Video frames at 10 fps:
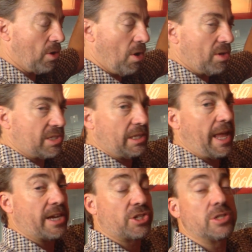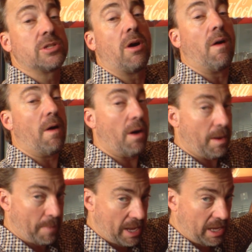all selections
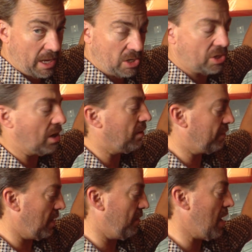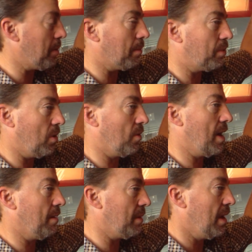on my E shelf have now been
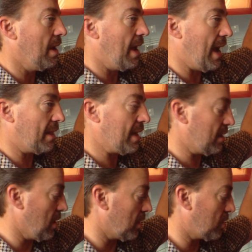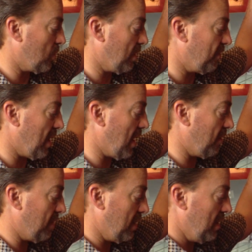programmed at that
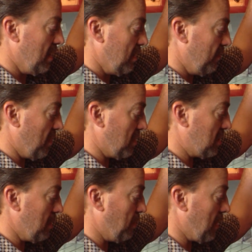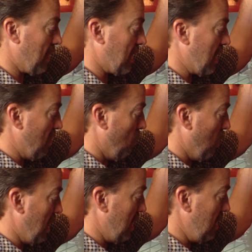$1.25. Very simple, now I can hit
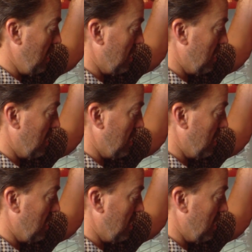1